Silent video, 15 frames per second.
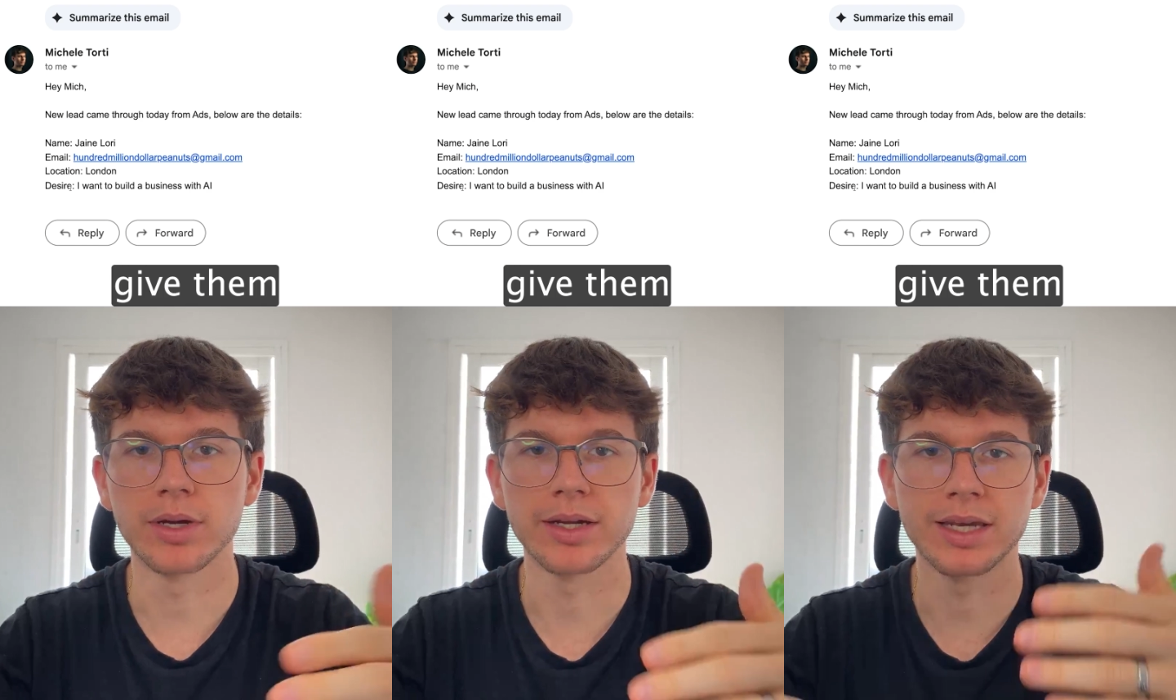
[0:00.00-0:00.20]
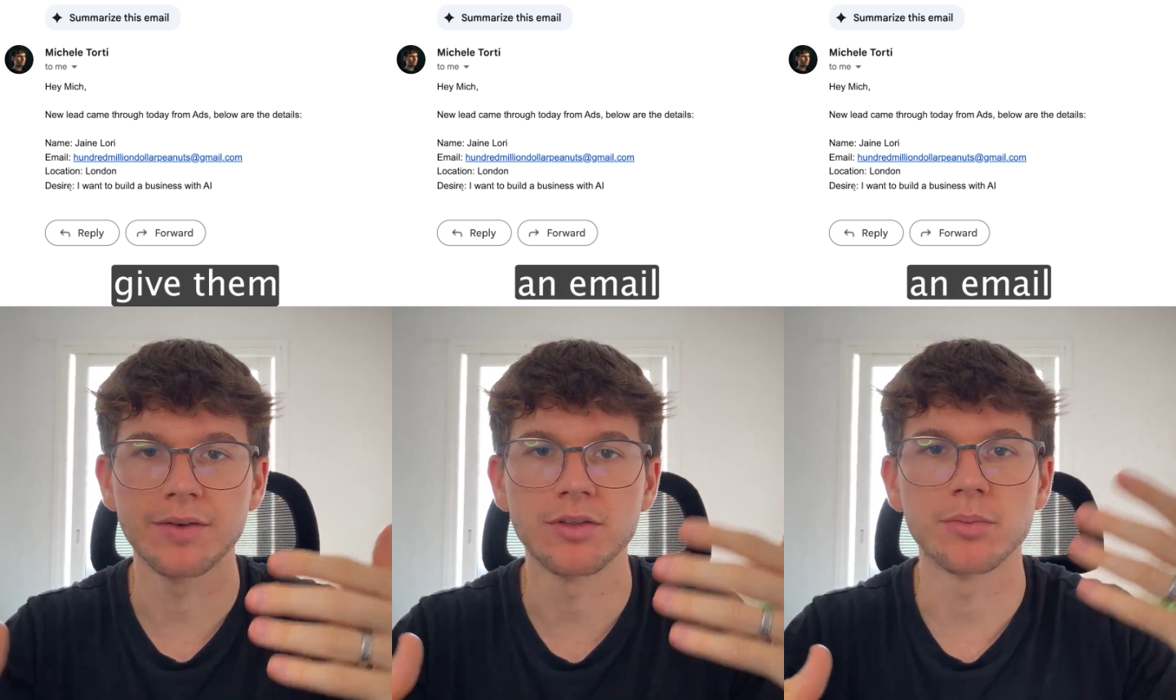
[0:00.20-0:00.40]

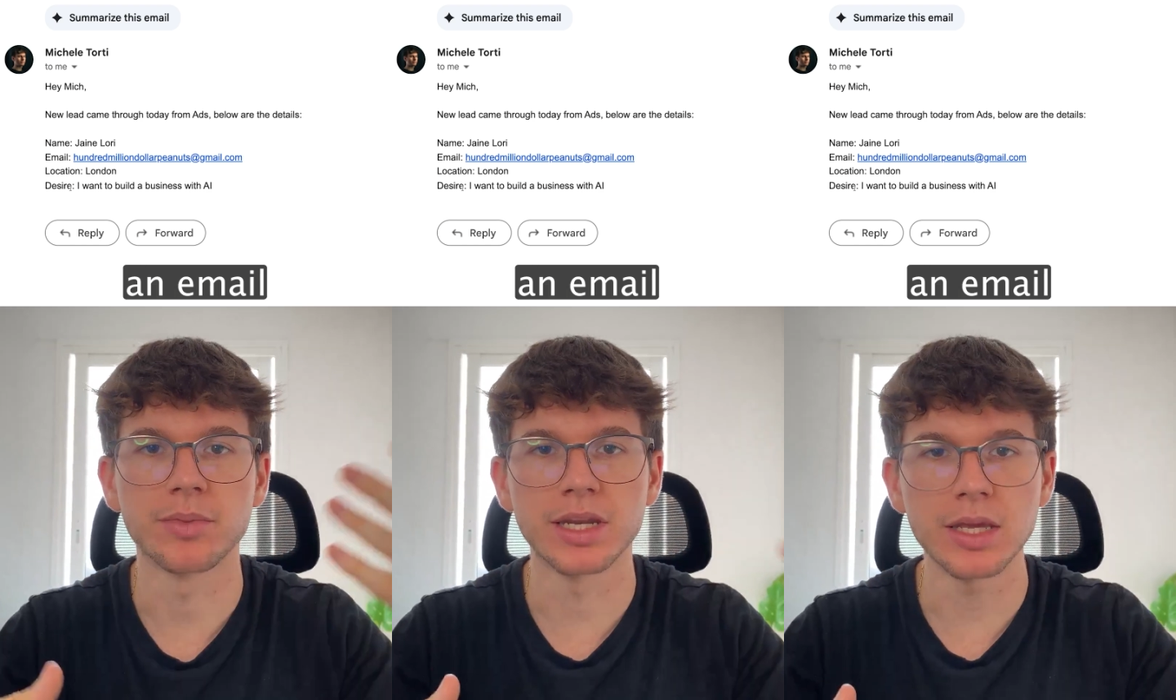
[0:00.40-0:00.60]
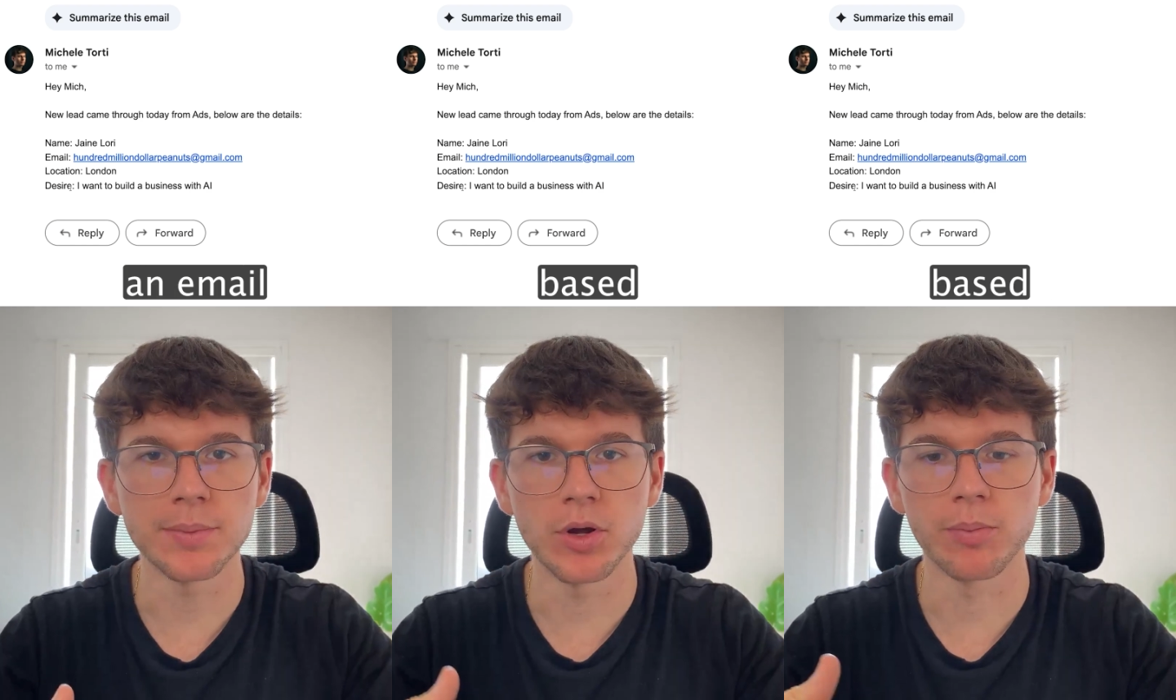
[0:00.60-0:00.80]
and give them an
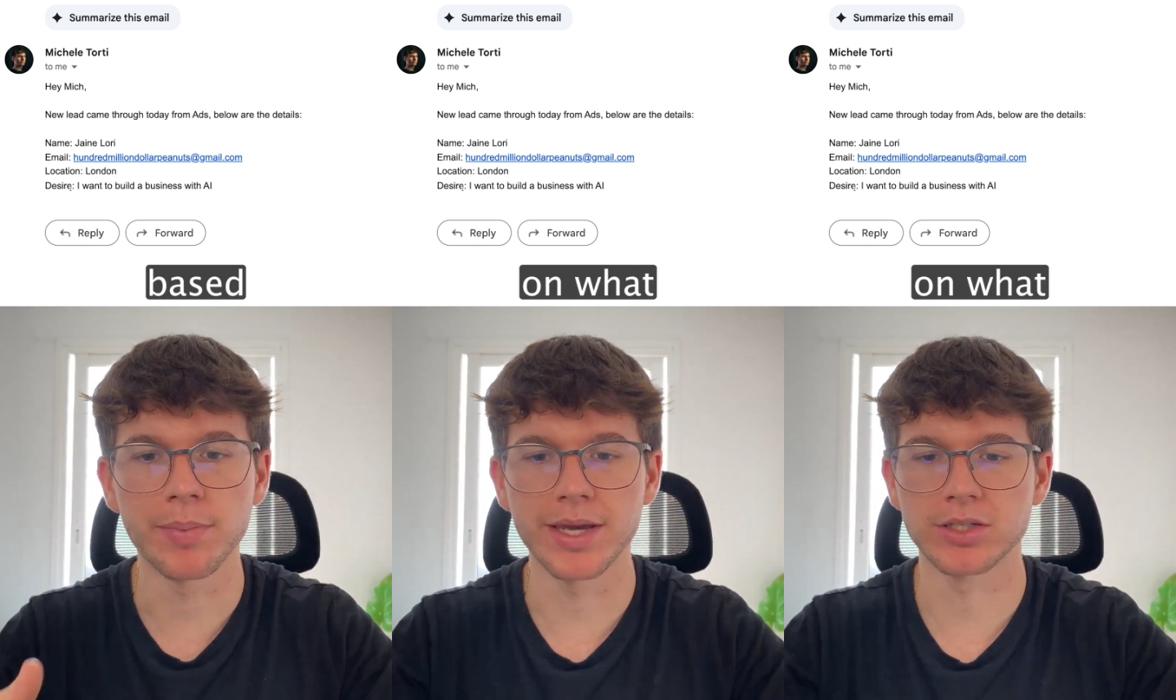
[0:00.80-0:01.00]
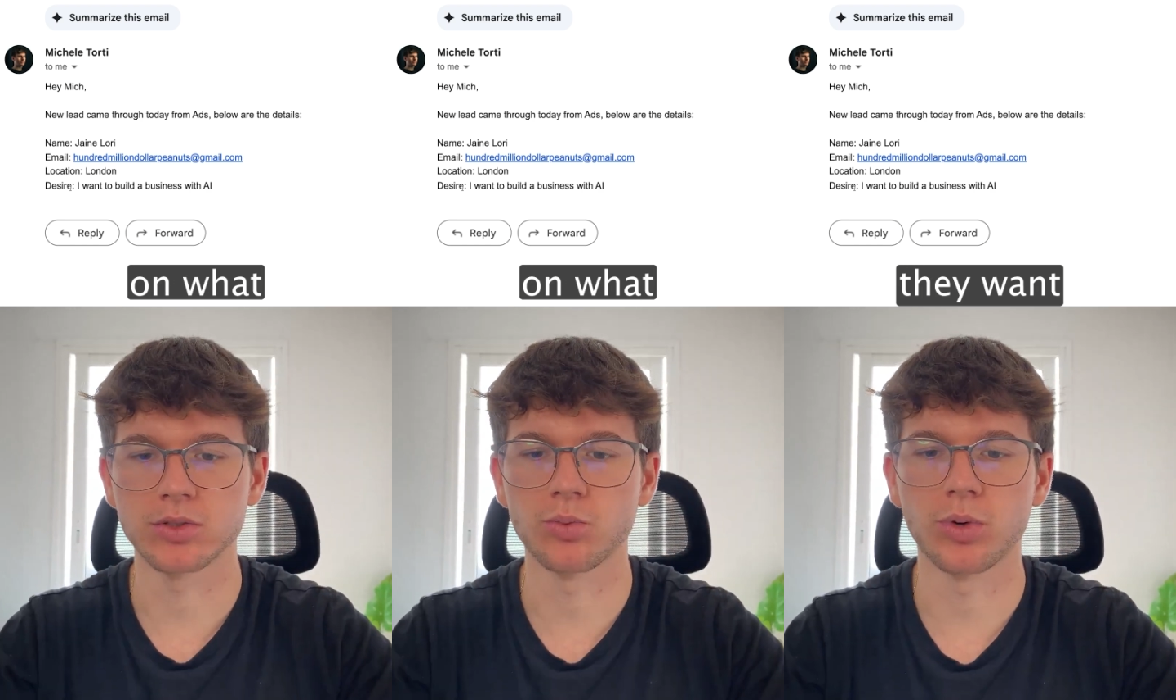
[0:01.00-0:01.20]
email
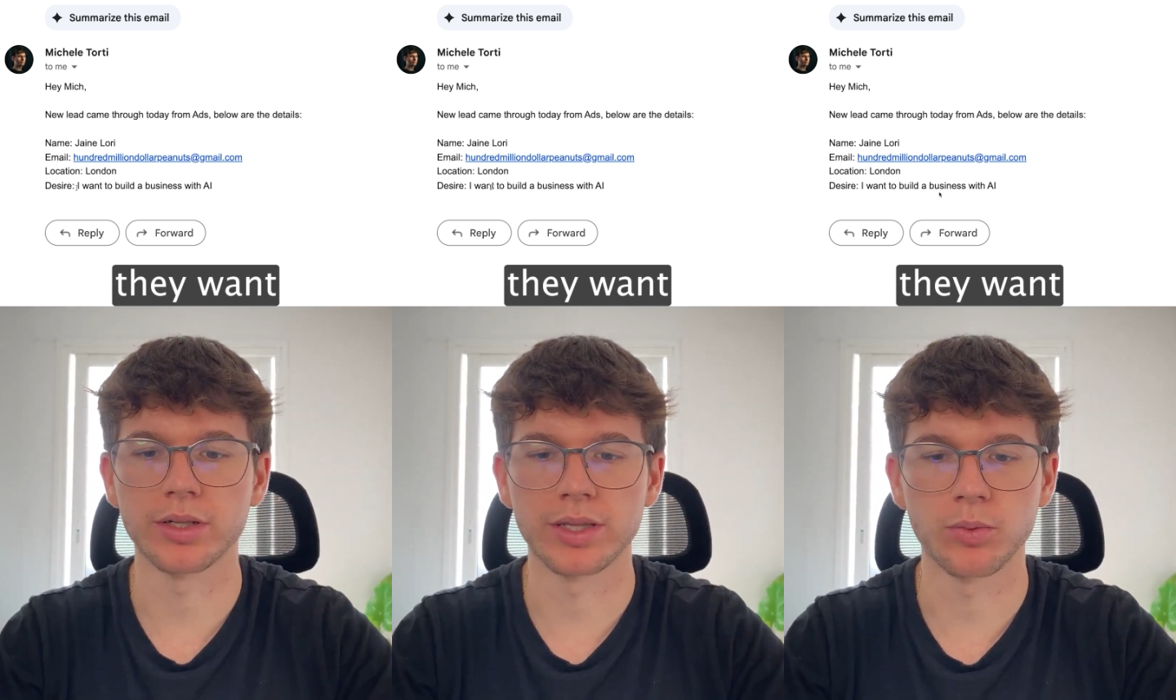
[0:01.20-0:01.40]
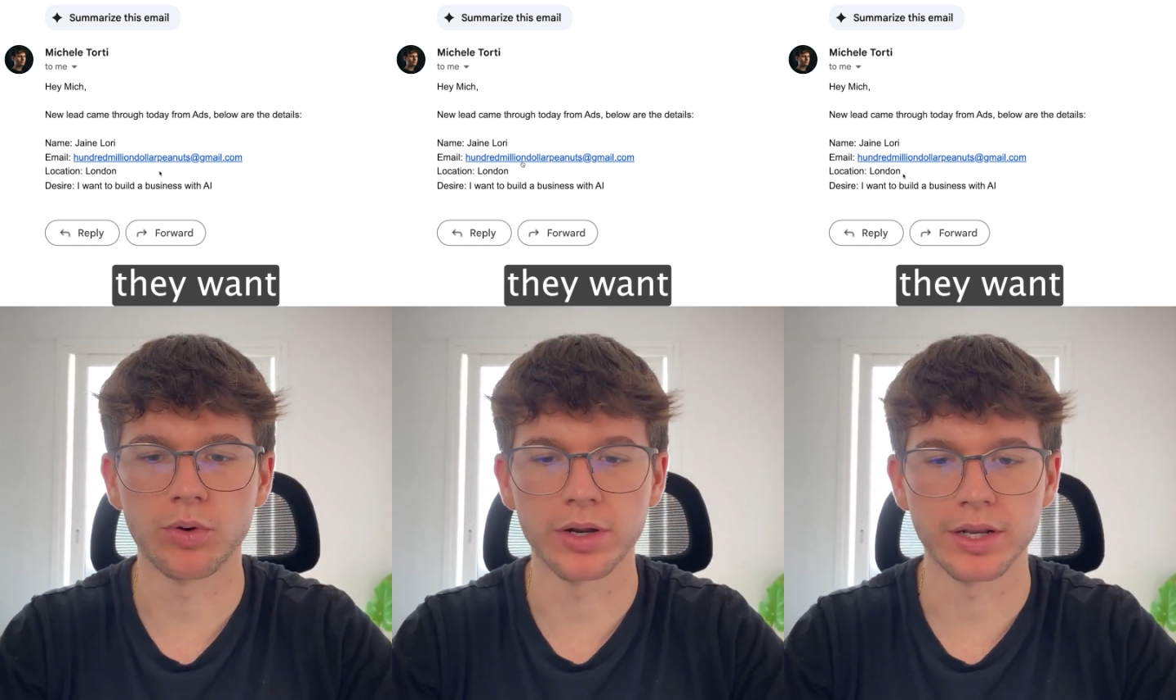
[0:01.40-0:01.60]
based on what
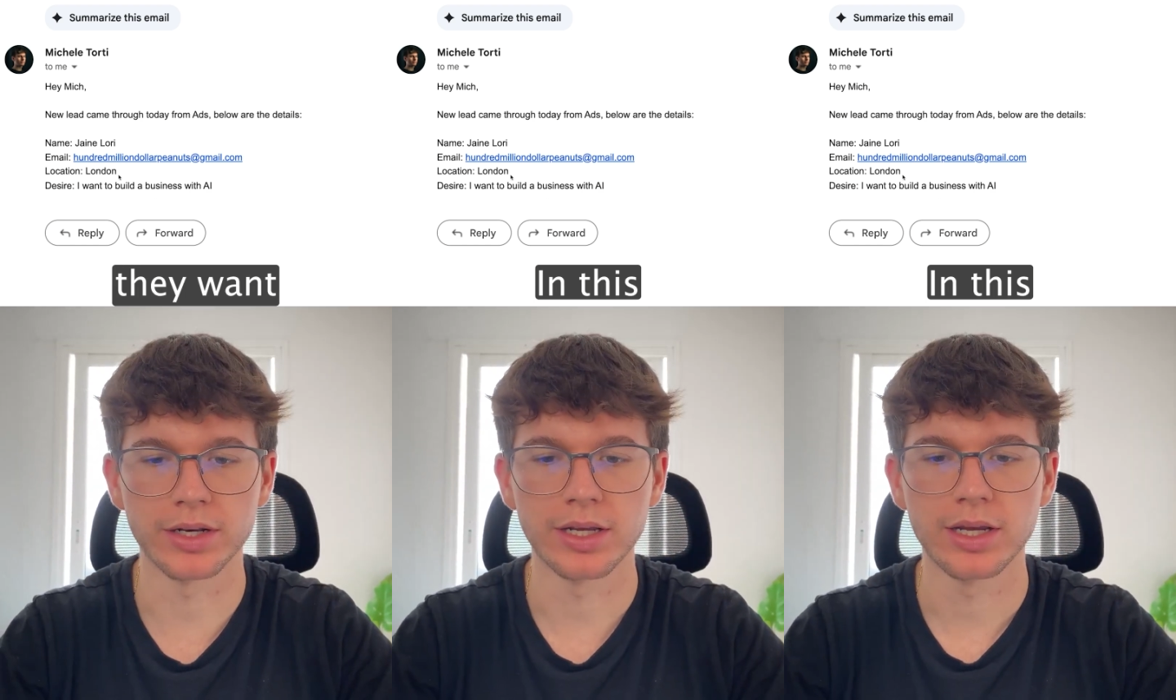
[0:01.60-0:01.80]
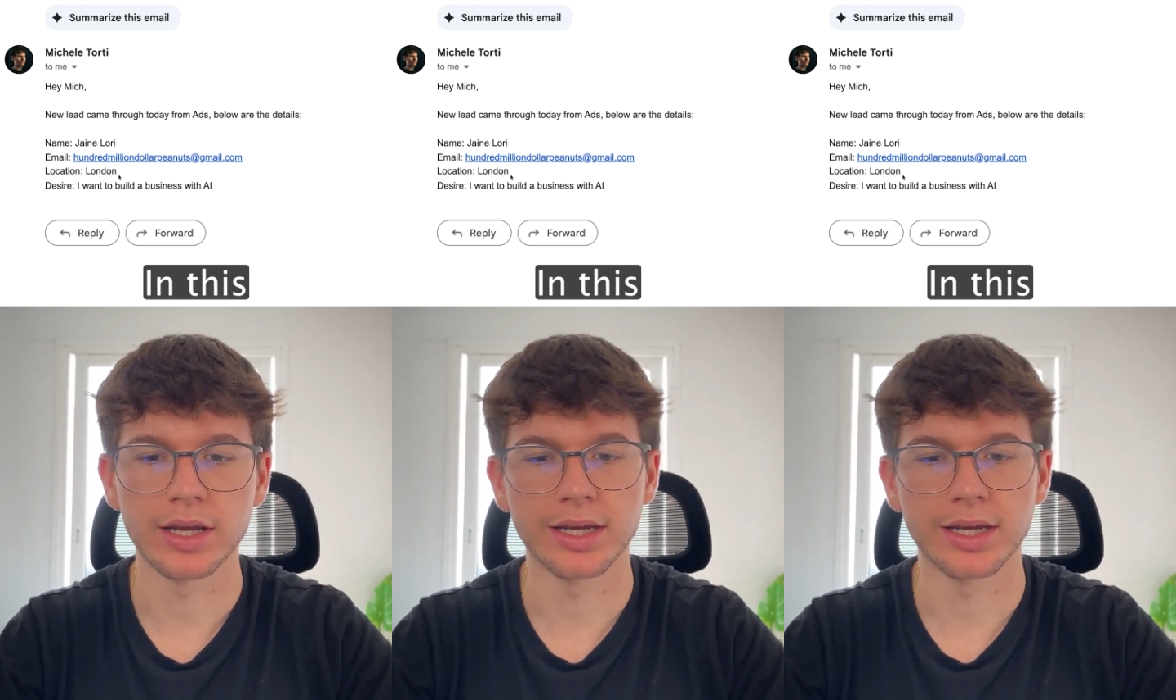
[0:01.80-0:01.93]
they wanted.